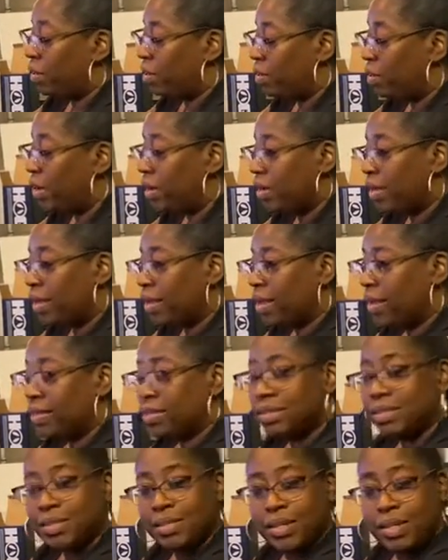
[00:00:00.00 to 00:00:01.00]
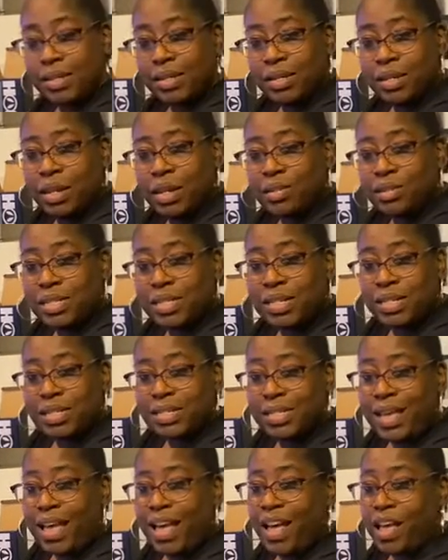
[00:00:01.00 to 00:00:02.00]
Alright guys, it's getting close to
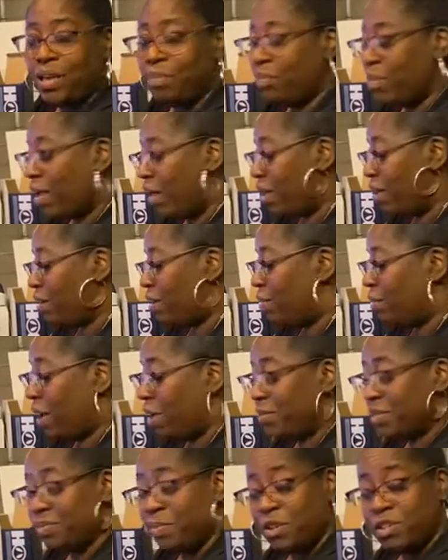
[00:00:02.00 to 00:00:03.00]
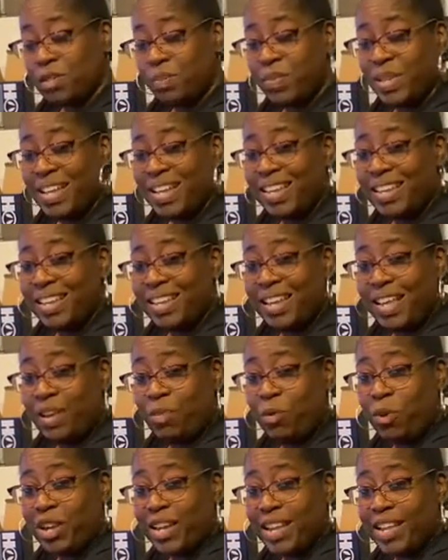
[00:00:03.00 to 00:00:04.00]
that time. I was supposed to be in
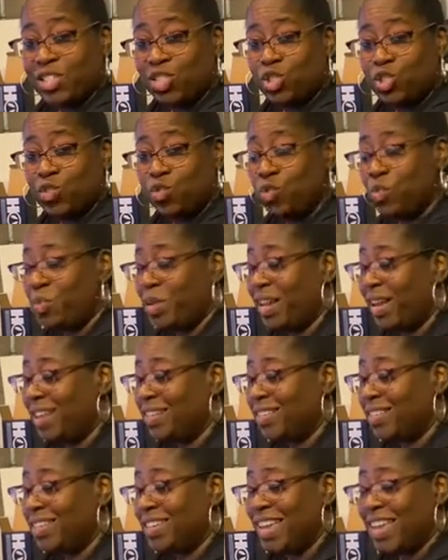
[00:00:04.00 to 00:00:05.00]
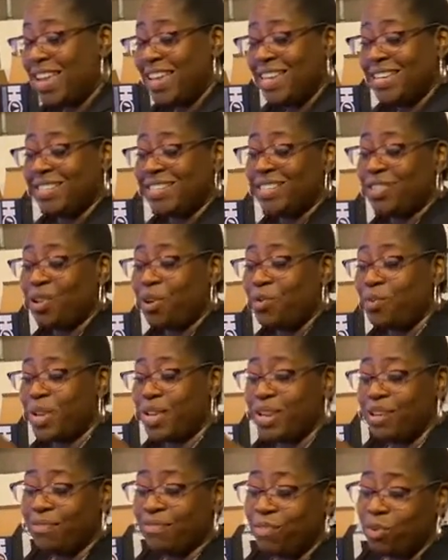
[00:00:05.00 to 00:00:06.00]
at work at 2, but I delayed it to
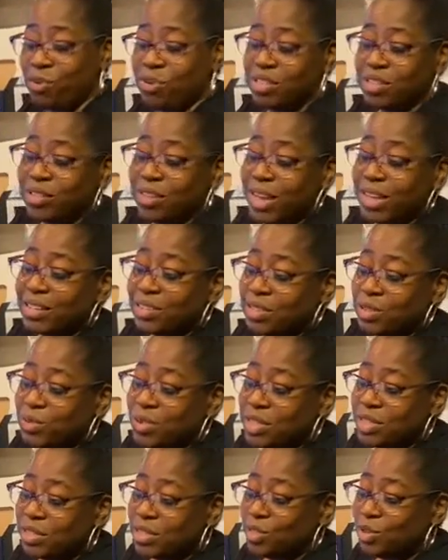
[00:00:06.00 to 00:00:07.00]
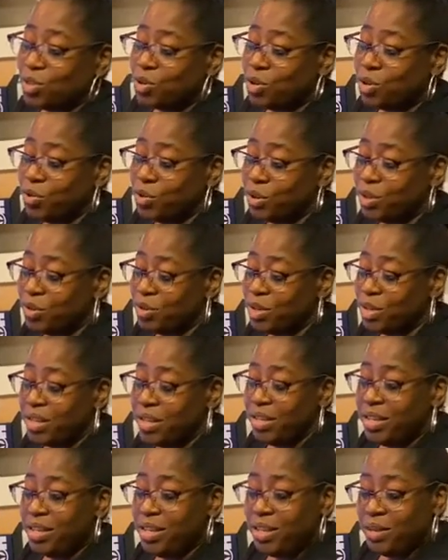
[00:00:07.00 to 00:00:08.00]
go in at 4 so I can do this tutorial.
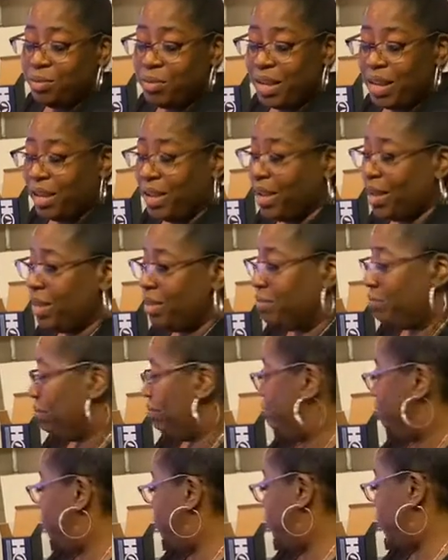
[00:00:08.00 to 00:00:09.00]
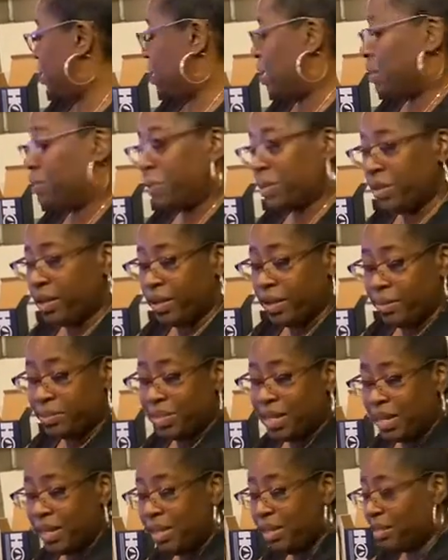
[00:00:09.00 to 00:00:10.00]
But I got a couple of
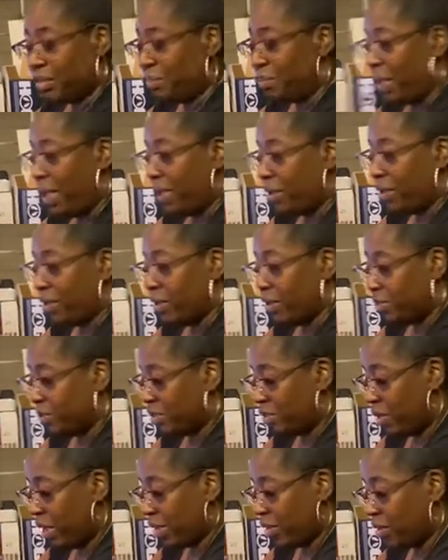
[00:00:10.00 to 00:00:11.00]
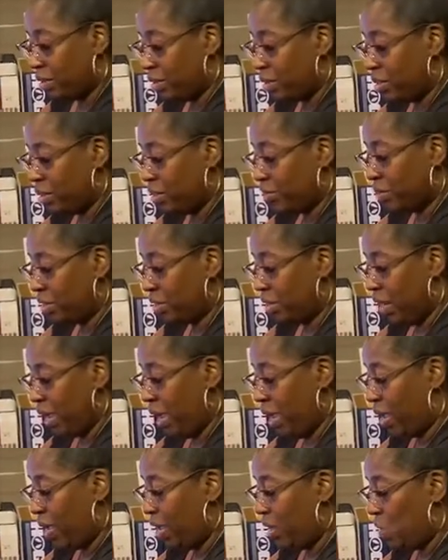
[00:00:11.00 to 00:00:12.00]
cups I need to pack up so I can ship
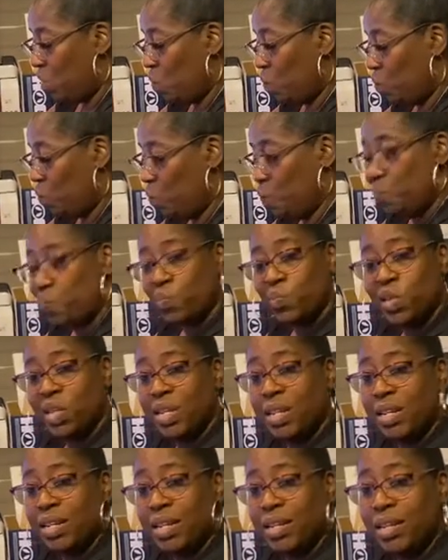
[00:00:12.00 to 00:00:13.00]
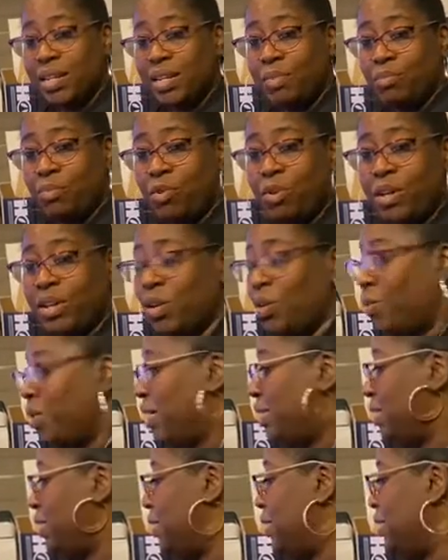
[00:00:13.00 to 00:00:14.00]
today. And any more
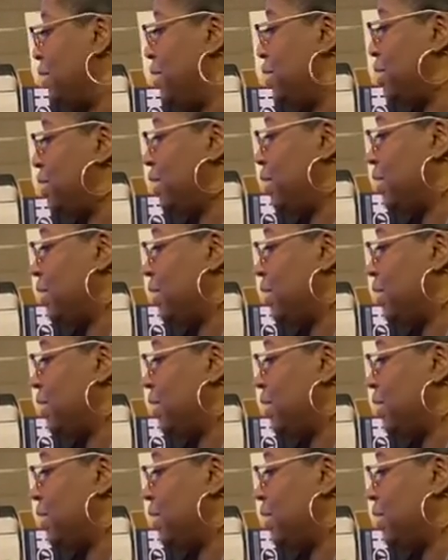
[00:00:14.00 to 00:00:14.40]
questions?